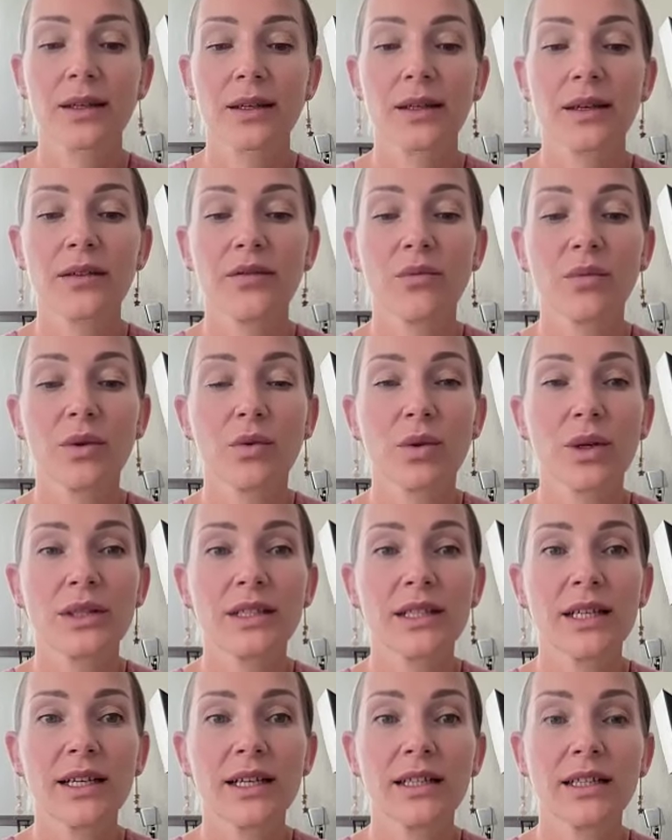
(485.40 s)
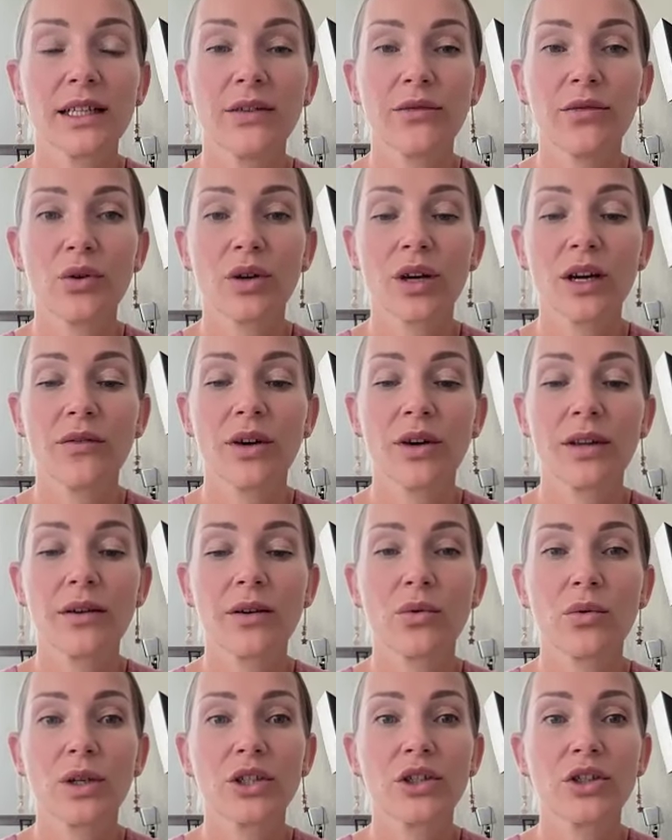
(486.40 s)
Give me 1 second. If you have other
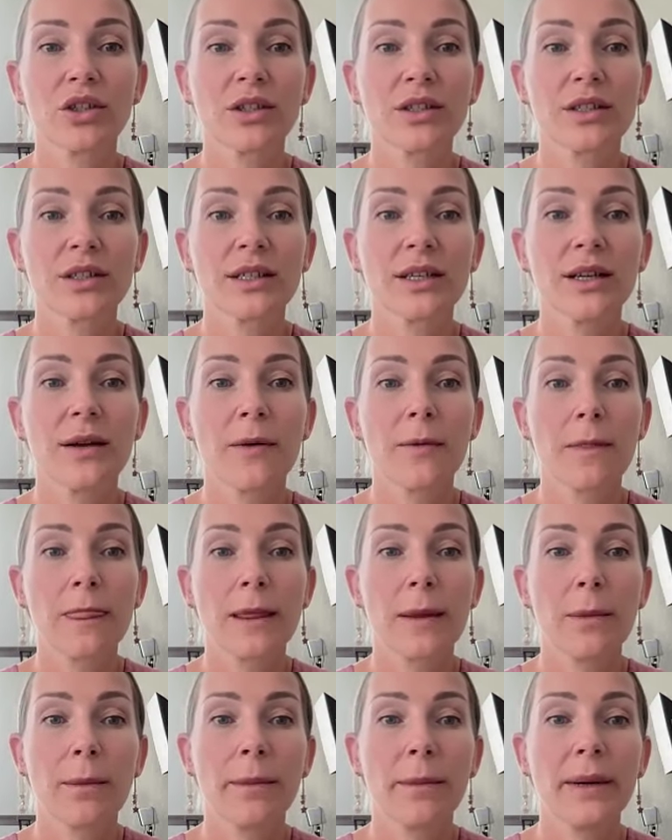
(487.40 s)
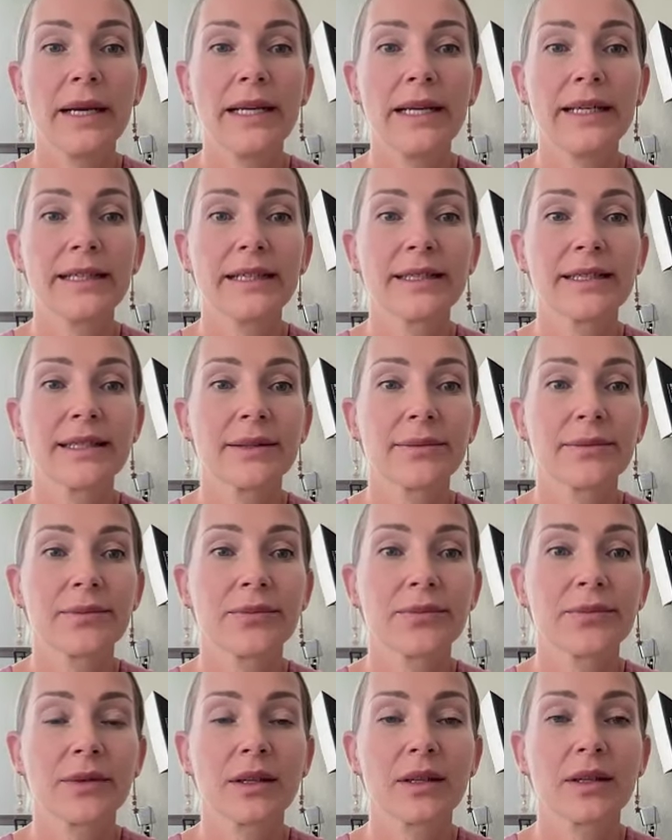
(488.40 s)
questions, please
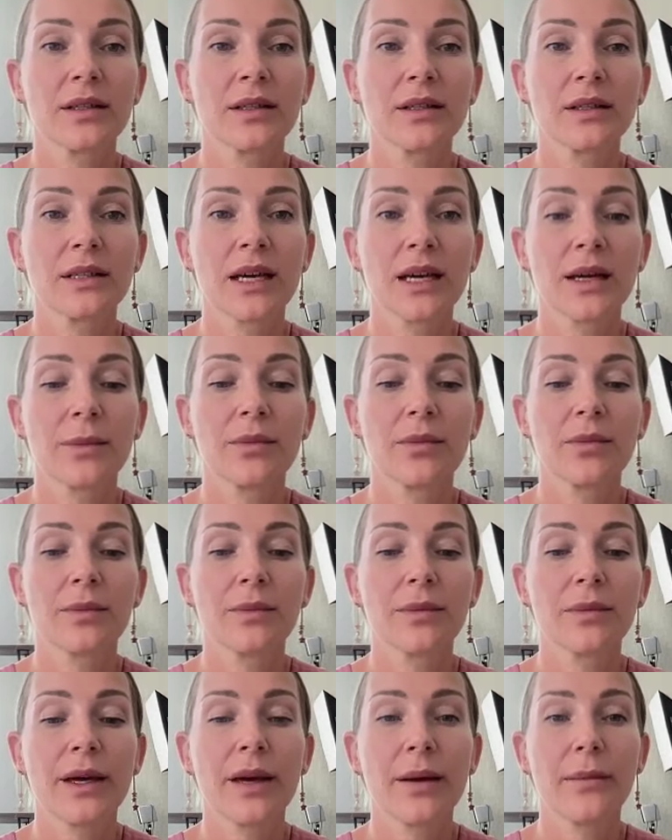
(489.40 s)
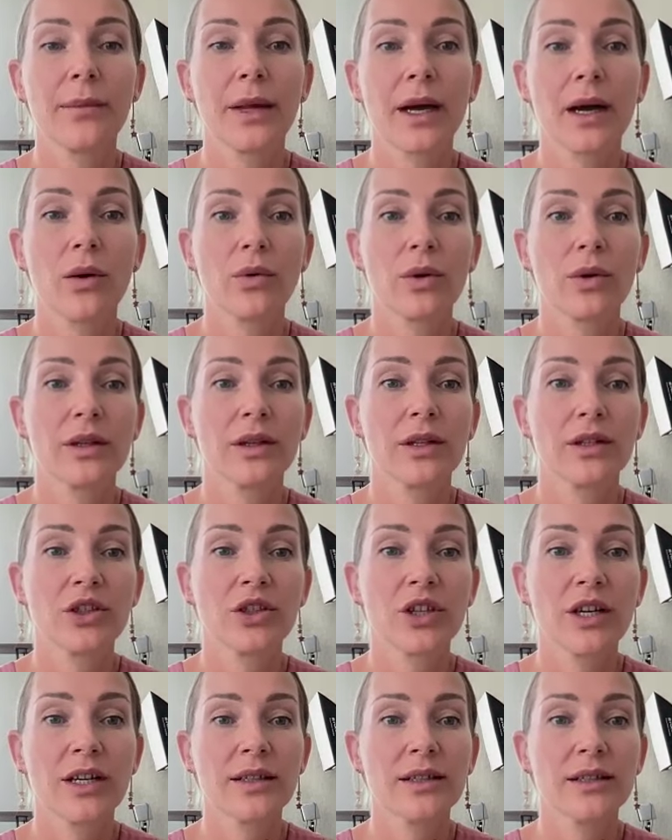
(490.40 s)
type them now in the
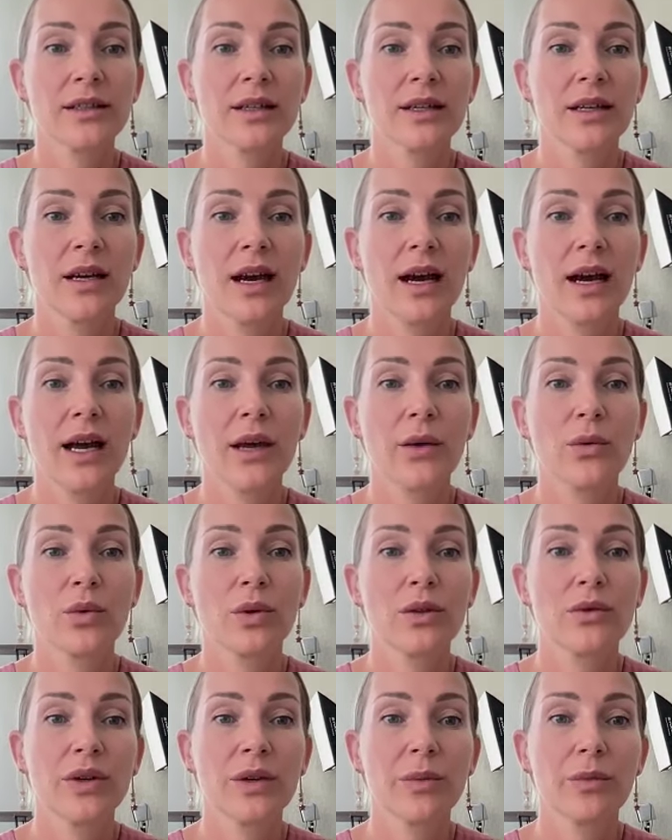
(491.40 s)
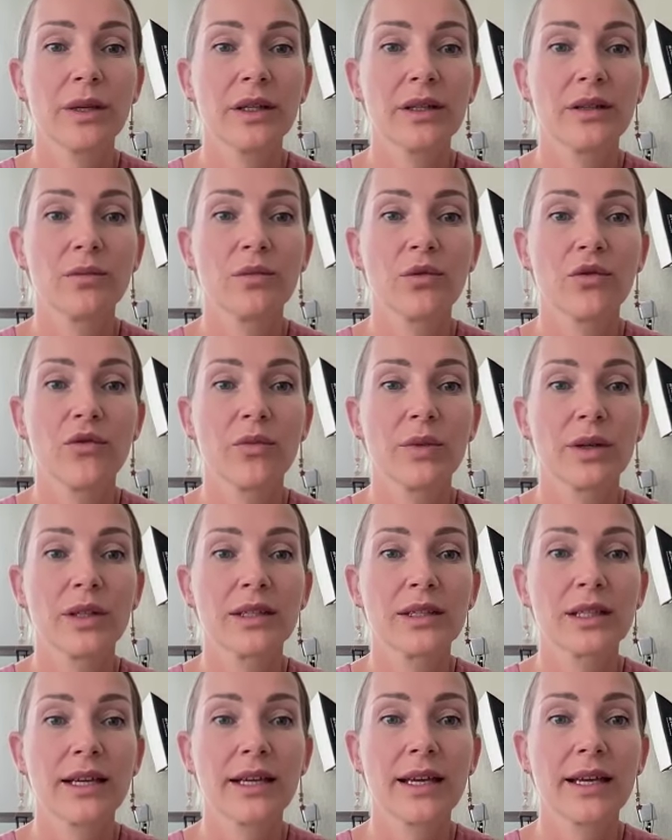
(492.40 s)
chat. I will repeat
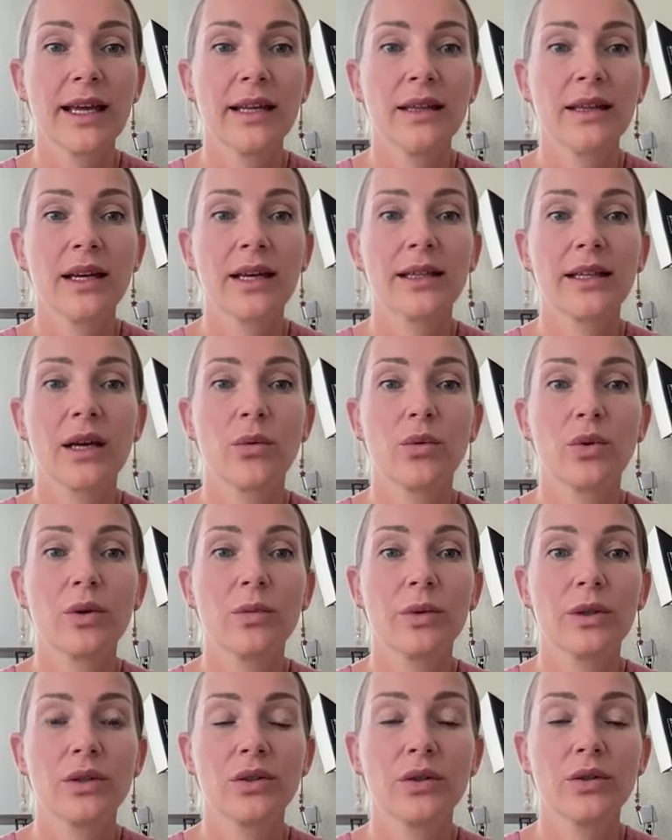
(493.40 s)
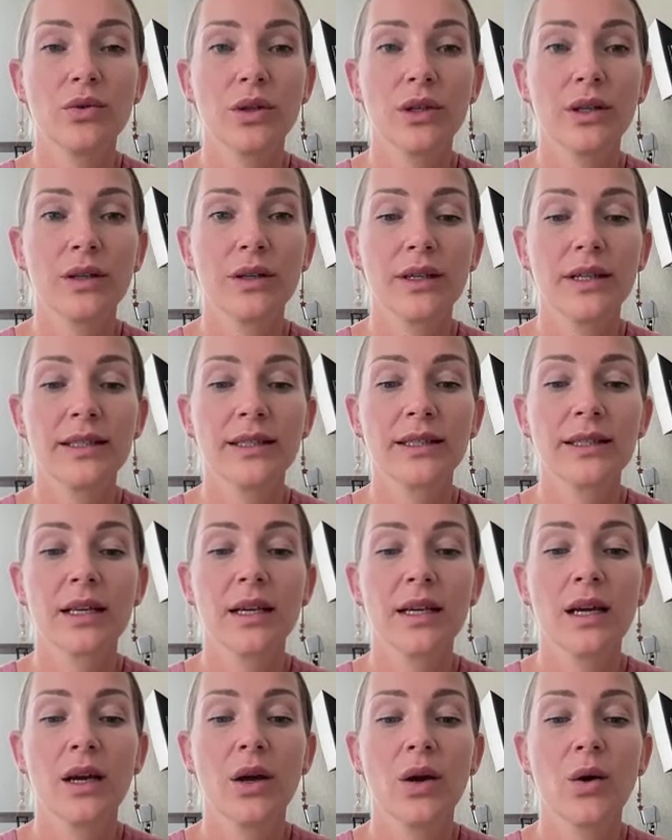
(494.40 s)
movements again, and I will be doing this
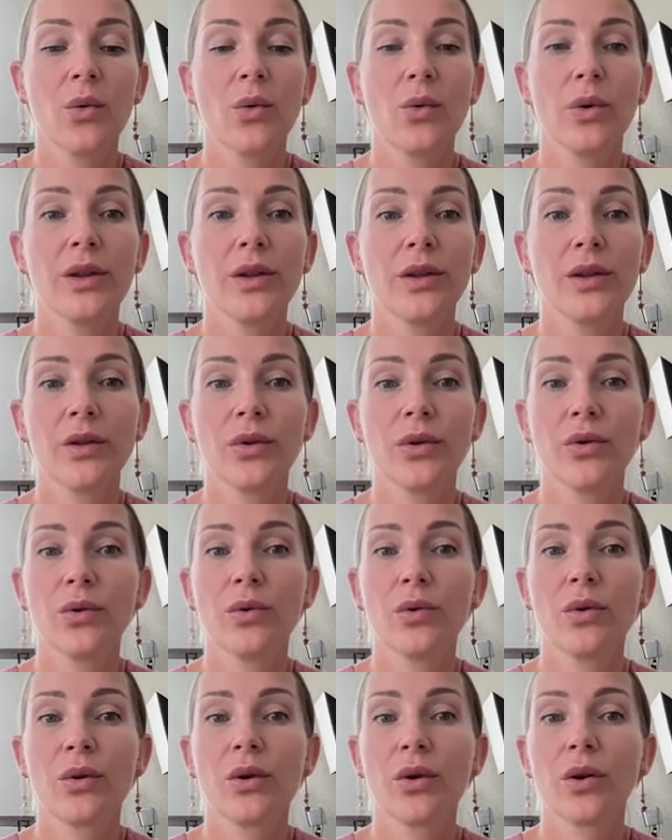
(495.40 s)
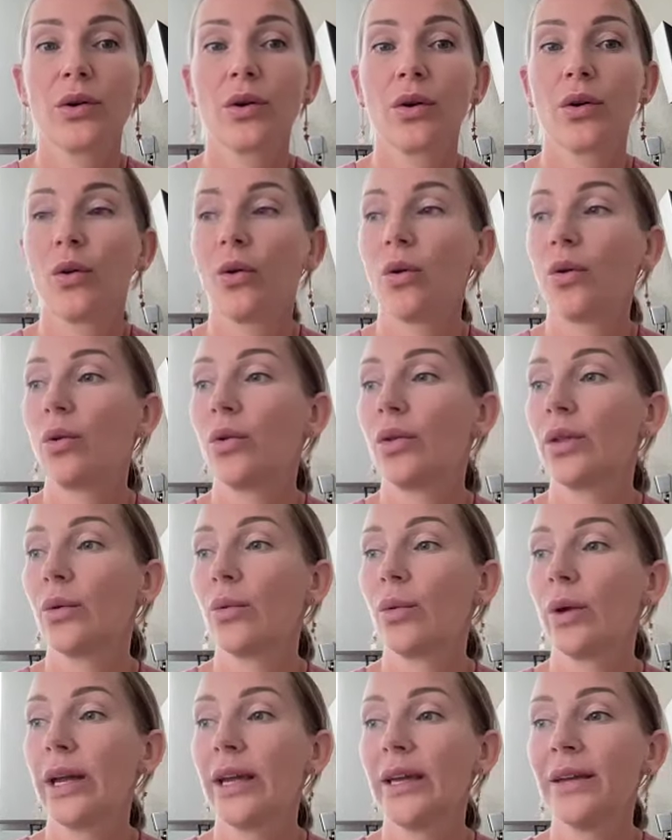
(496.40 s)
with you on all the
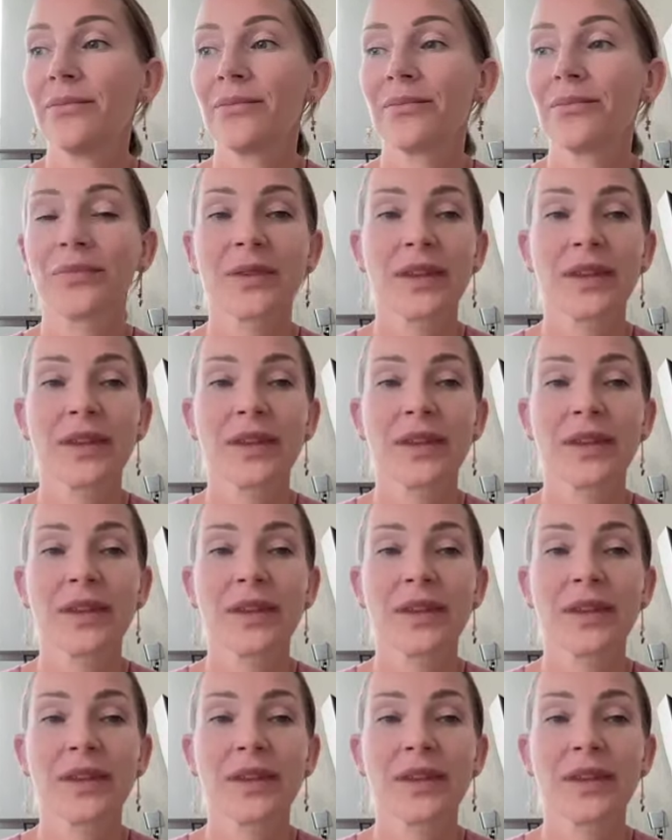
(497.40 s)
way.